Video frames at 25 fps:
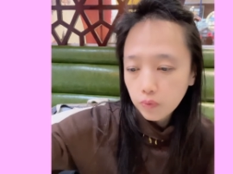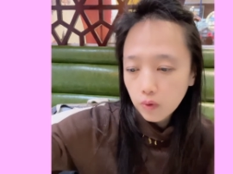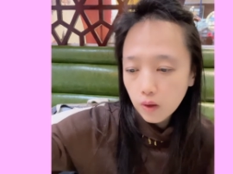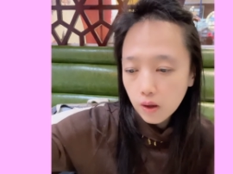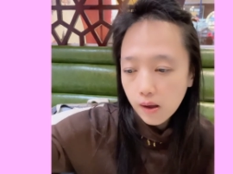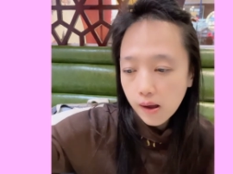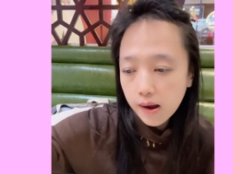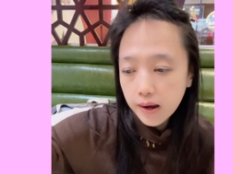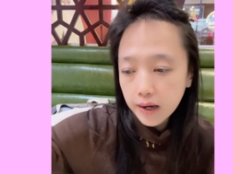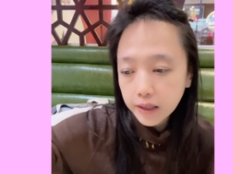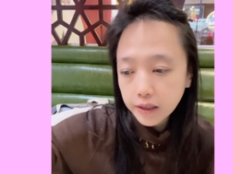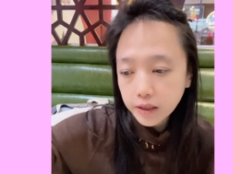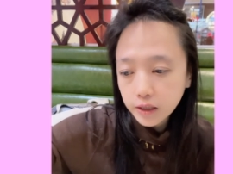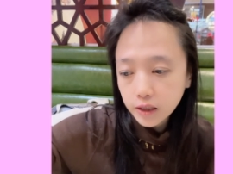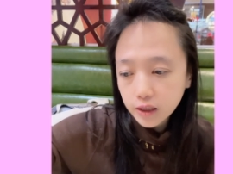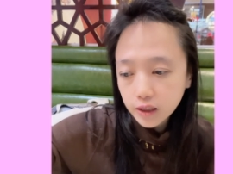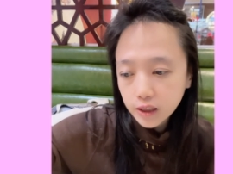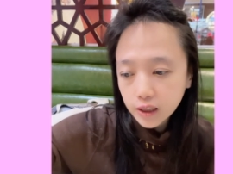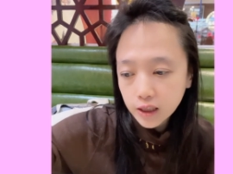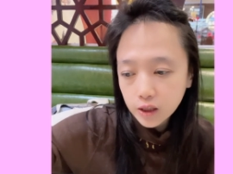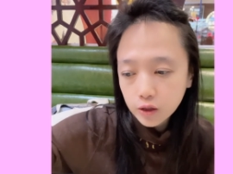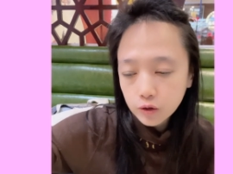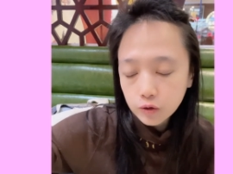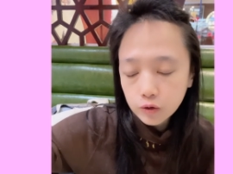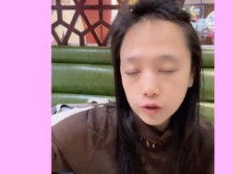And
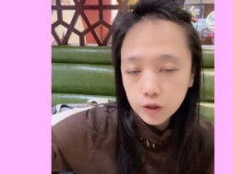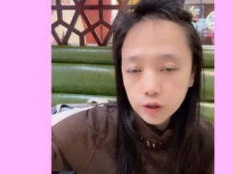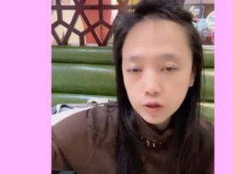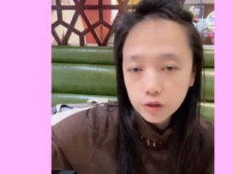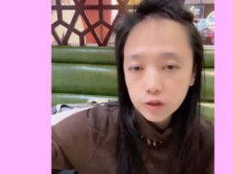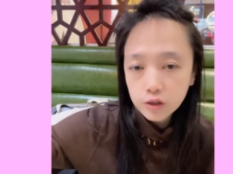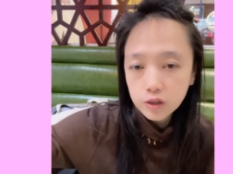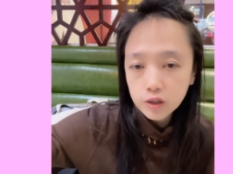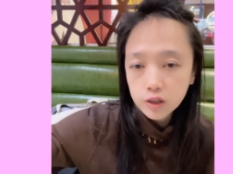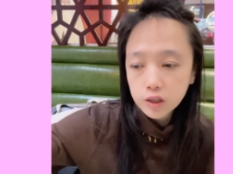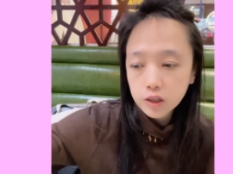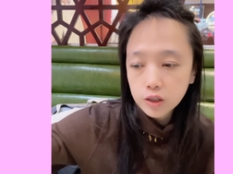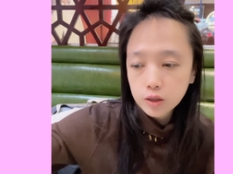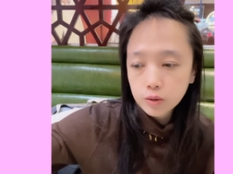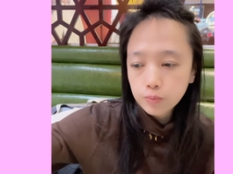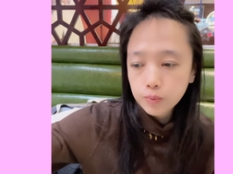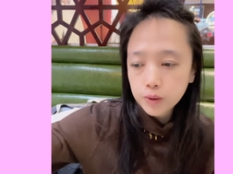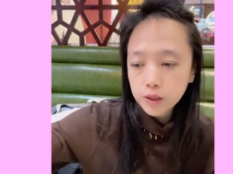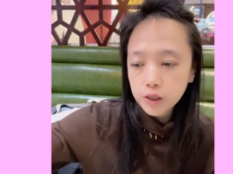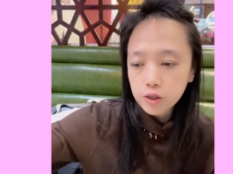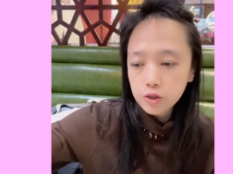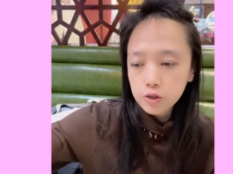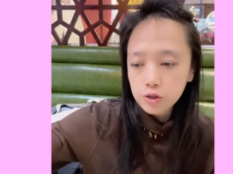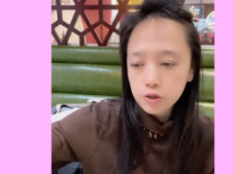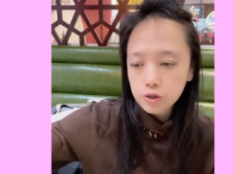I ordered this
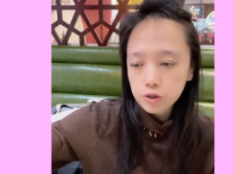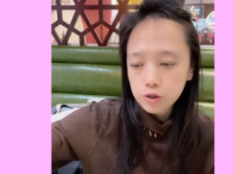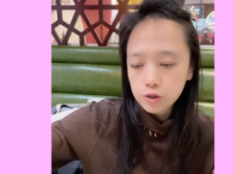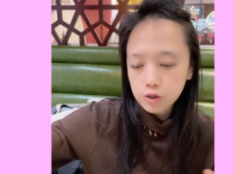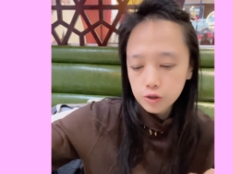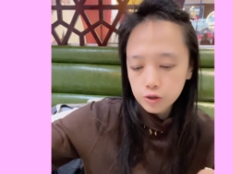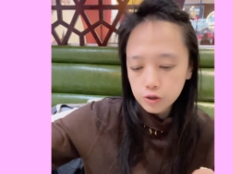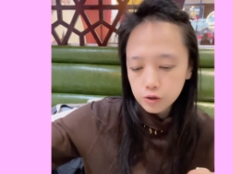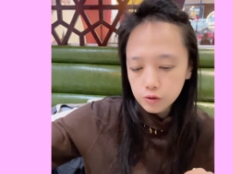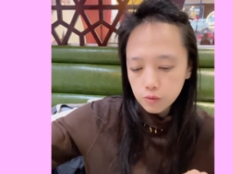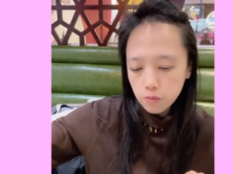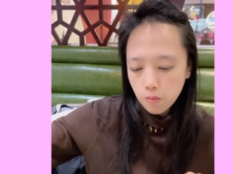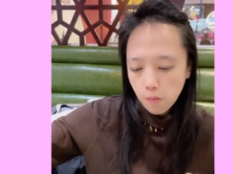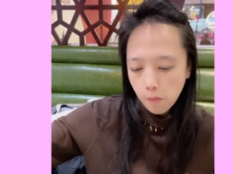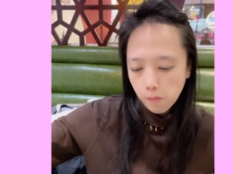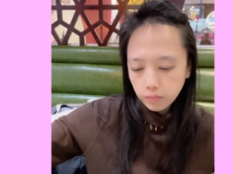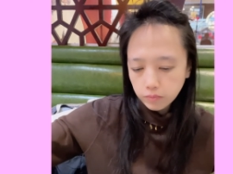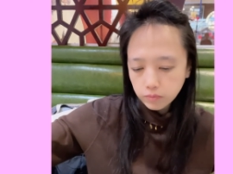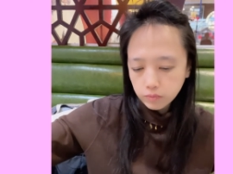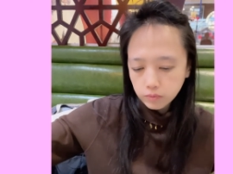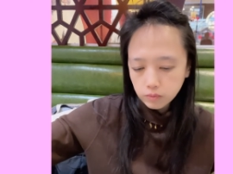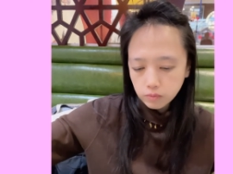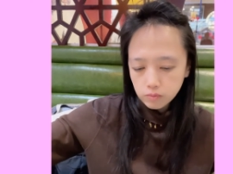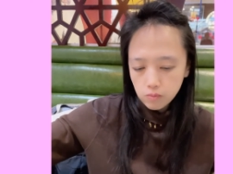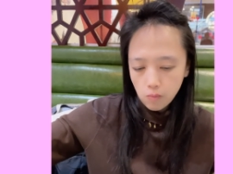piece too.
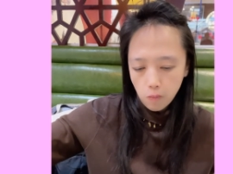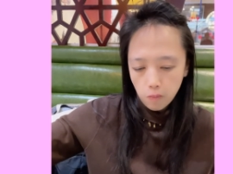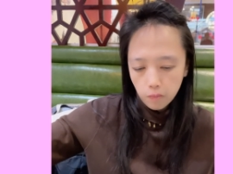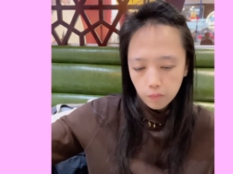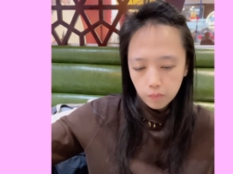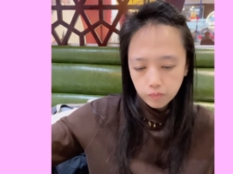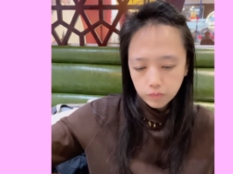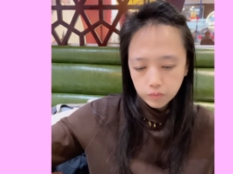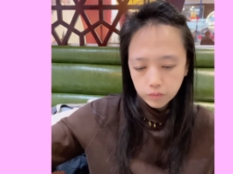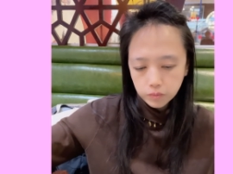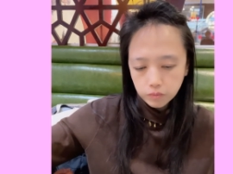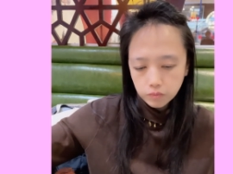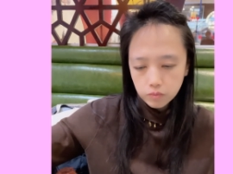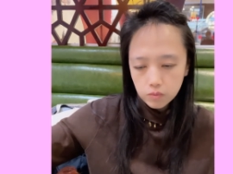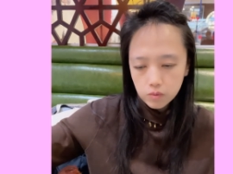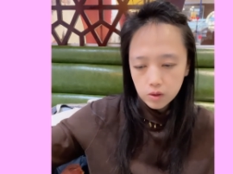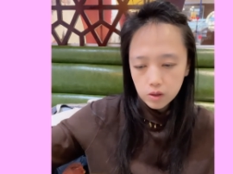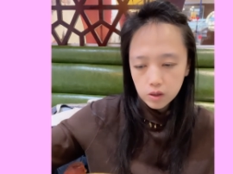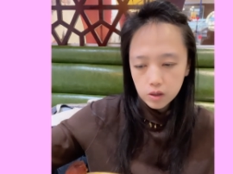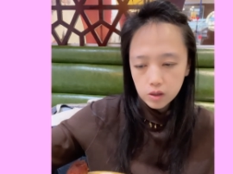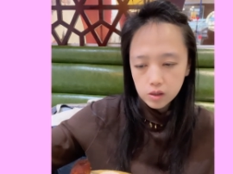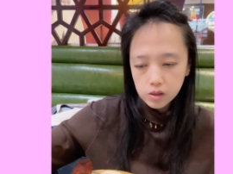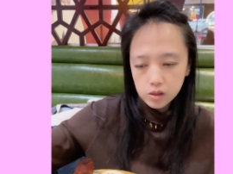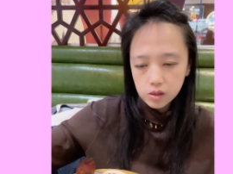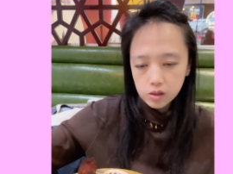
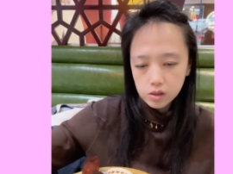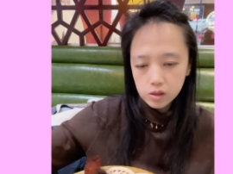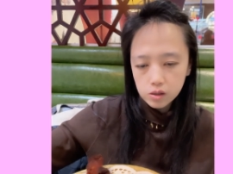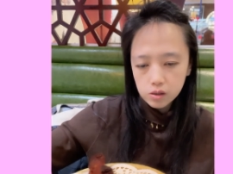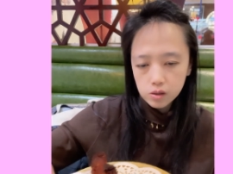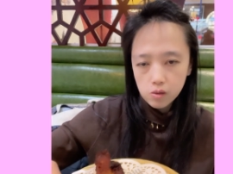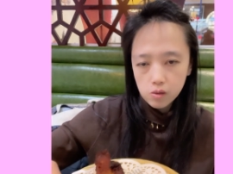This